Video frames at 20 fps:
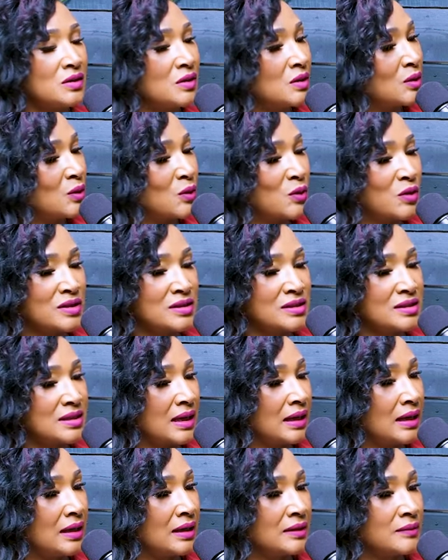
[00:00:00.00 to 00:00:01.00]
the Lord
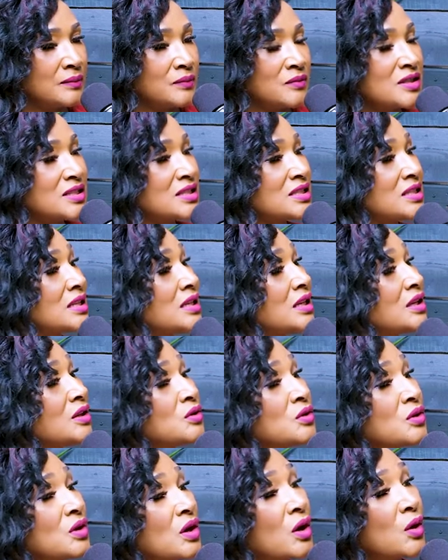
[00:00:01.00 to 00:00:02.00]
say, sit in
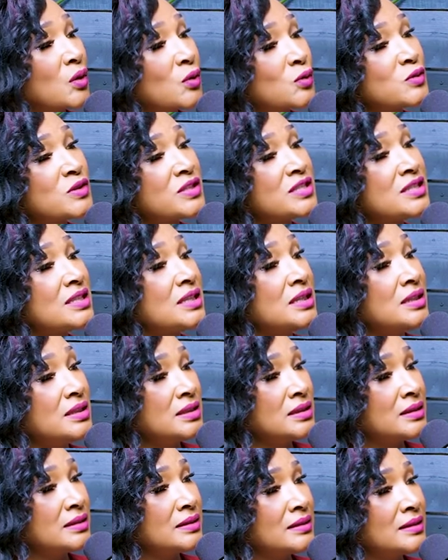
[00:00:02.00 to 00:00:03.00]
your own seat.
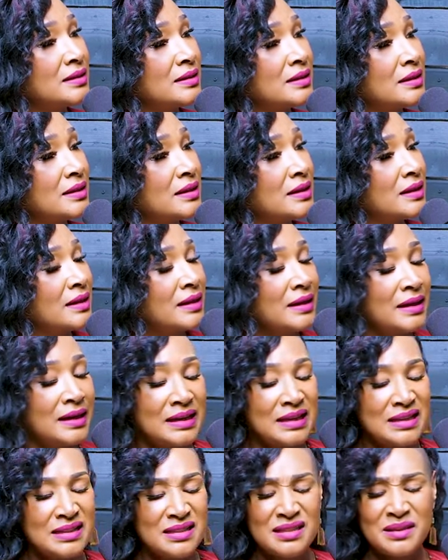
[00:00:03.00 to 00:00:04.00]
And
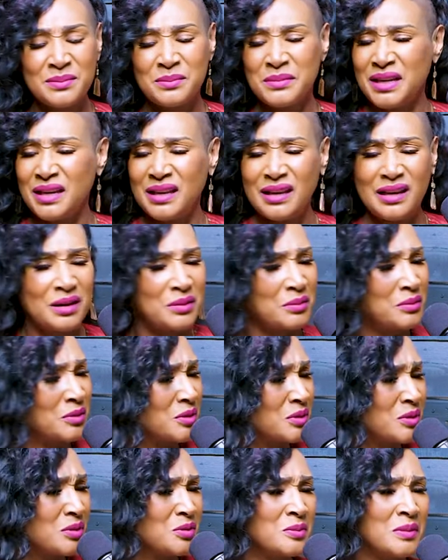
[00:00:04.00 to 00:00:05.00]
I said, man, I don't want to
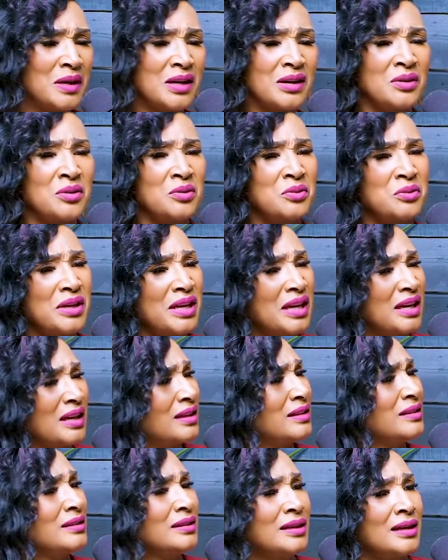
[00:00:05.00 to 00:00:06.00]
do my own
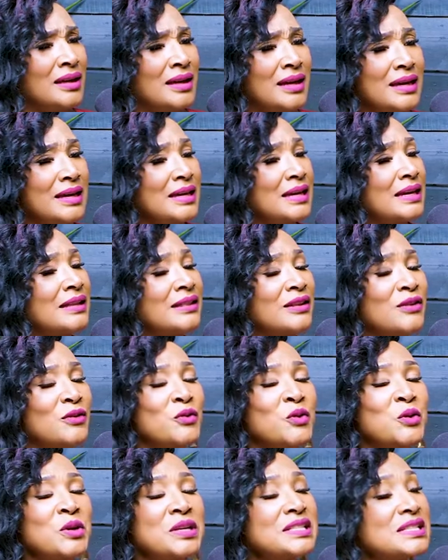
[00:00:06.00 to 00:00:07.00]
hair. The
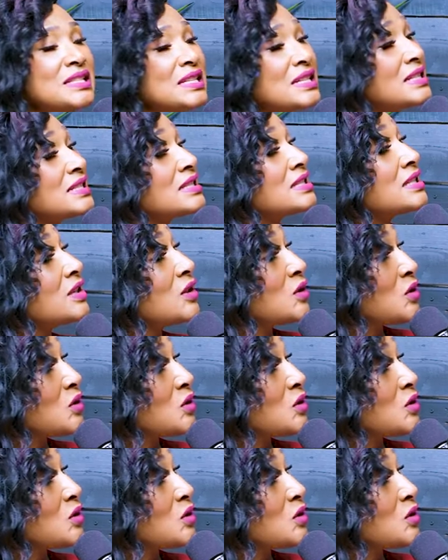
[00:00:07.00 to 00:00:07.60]
voice said, sit in